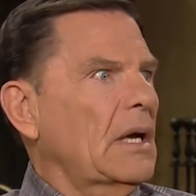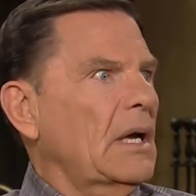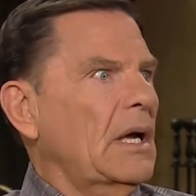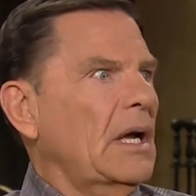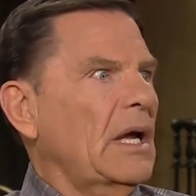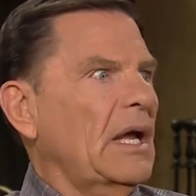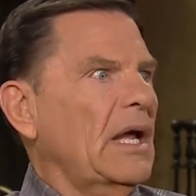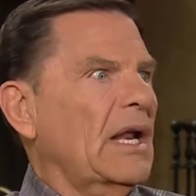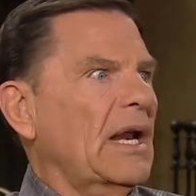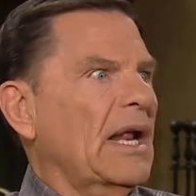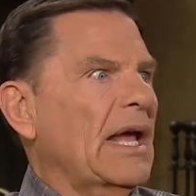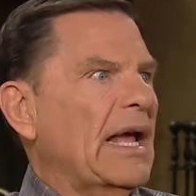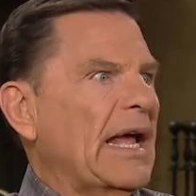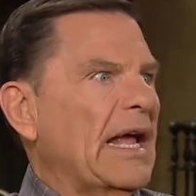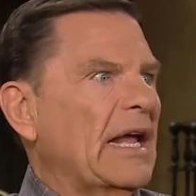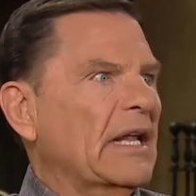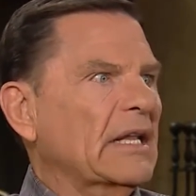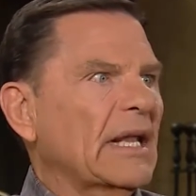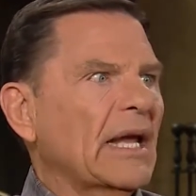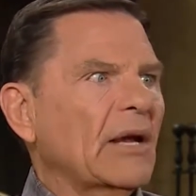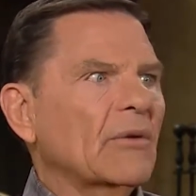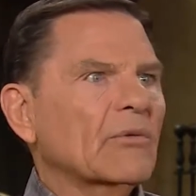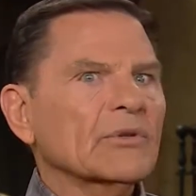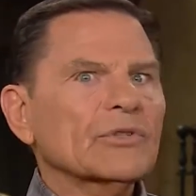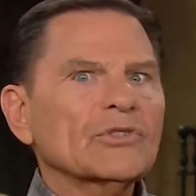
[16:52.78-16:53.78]
And,
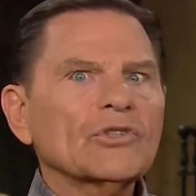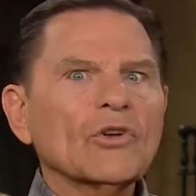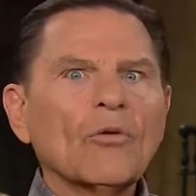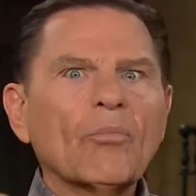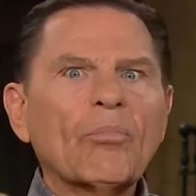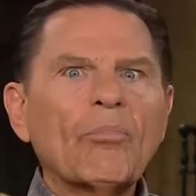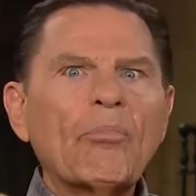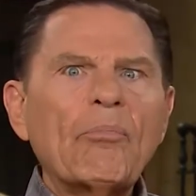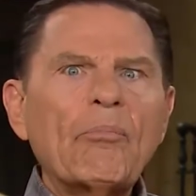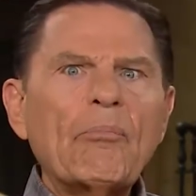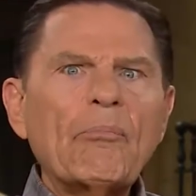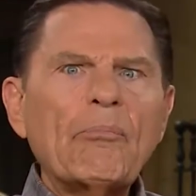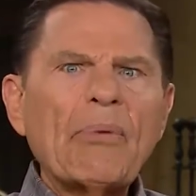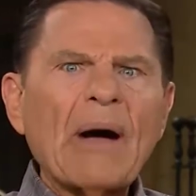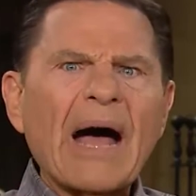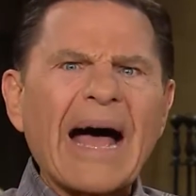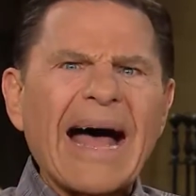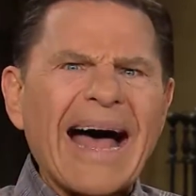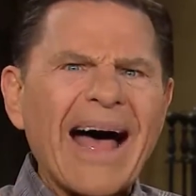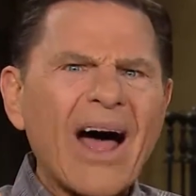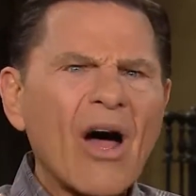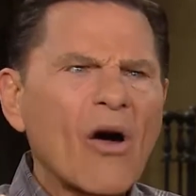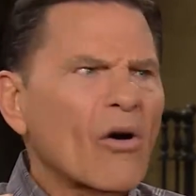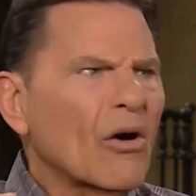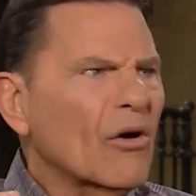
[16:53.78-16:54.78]
and they were so
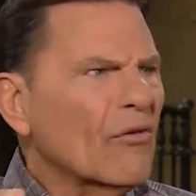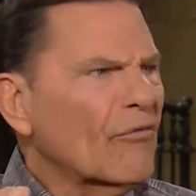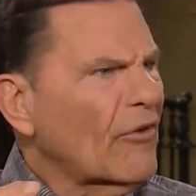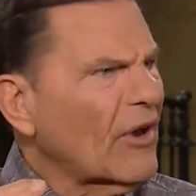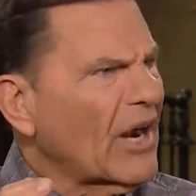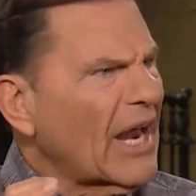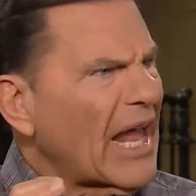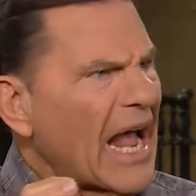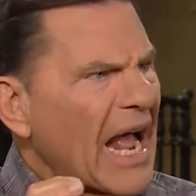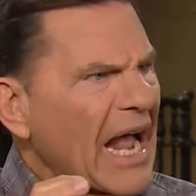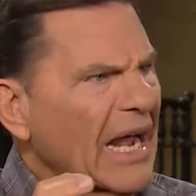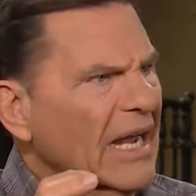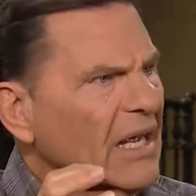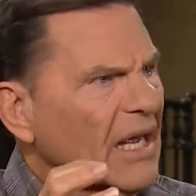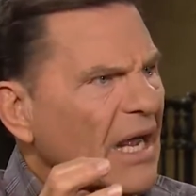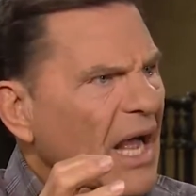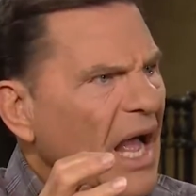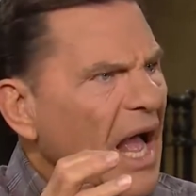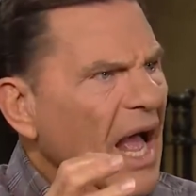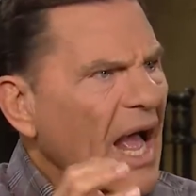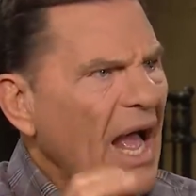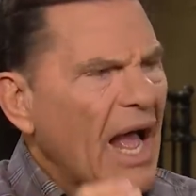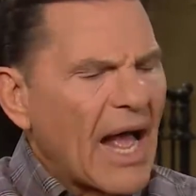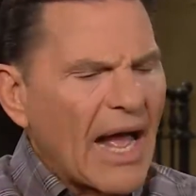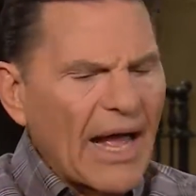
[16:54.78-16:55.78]
powerful, I, could,
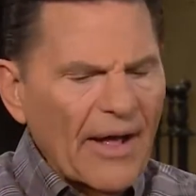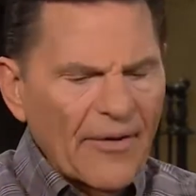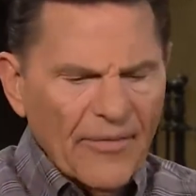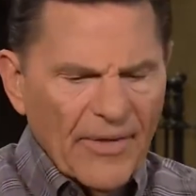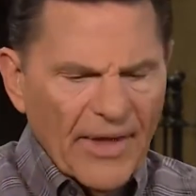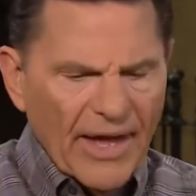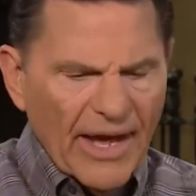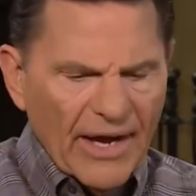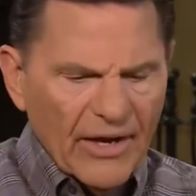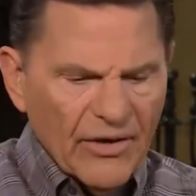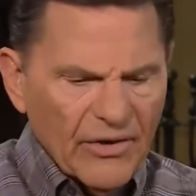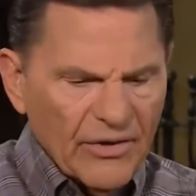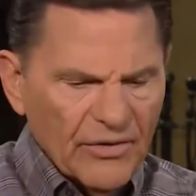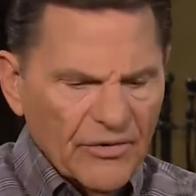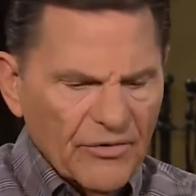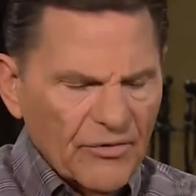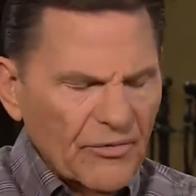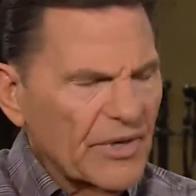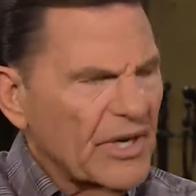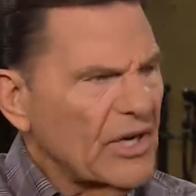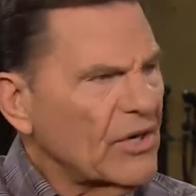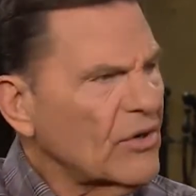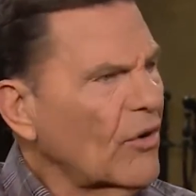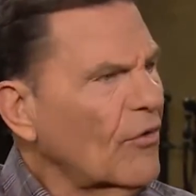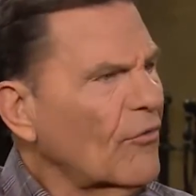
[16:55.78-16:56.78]
I couldn't
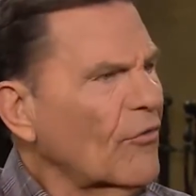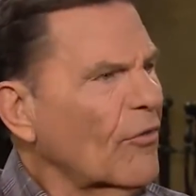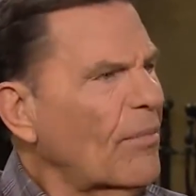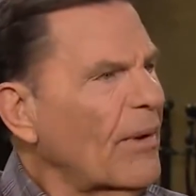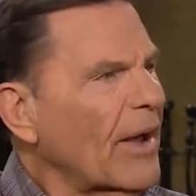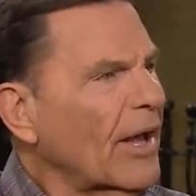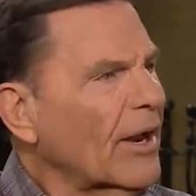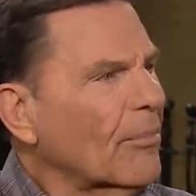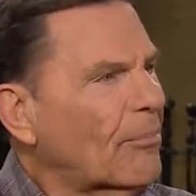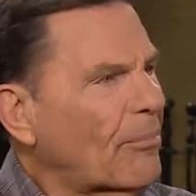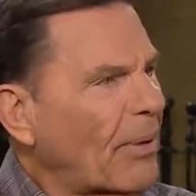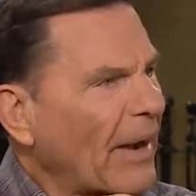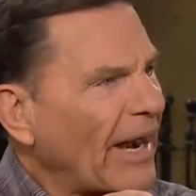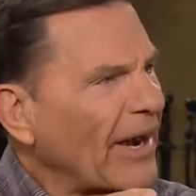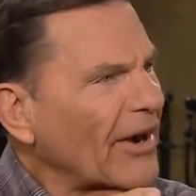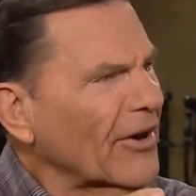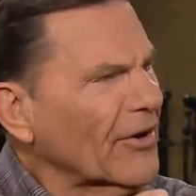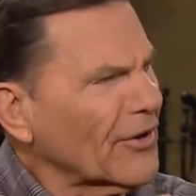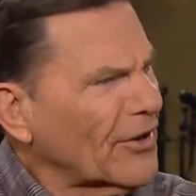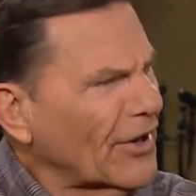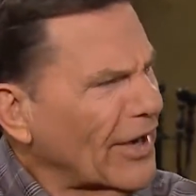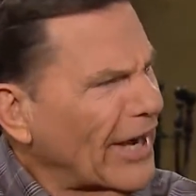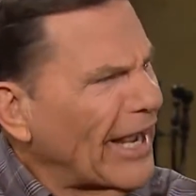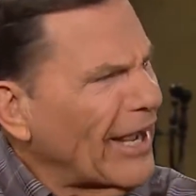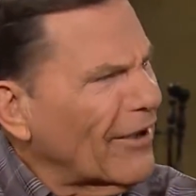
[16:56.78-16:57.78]
read over about a
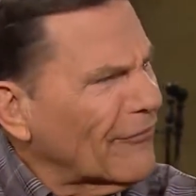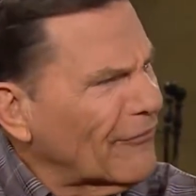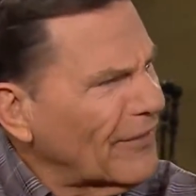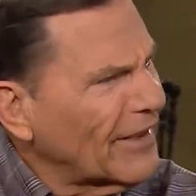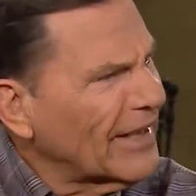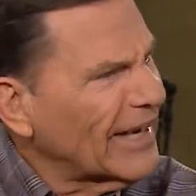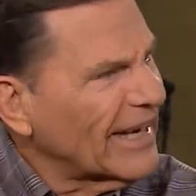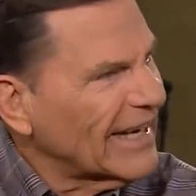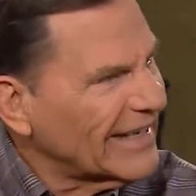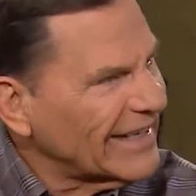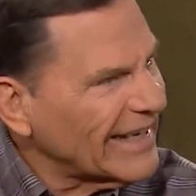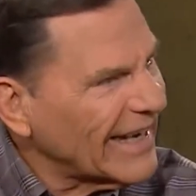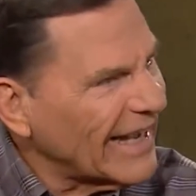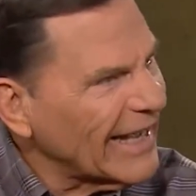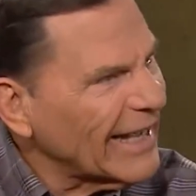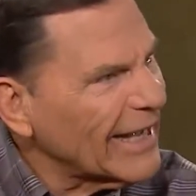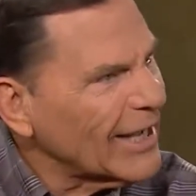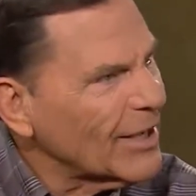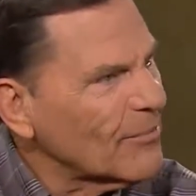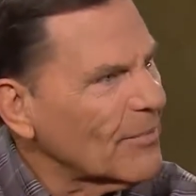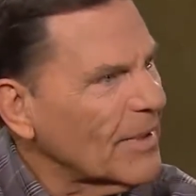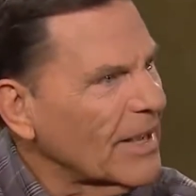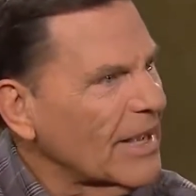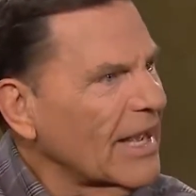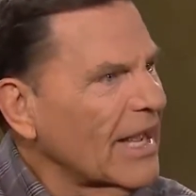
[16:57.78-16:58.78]
paragraph at a
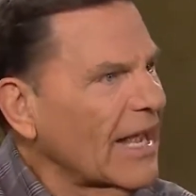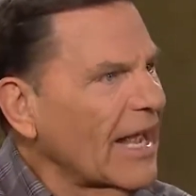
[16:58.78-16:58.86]
time.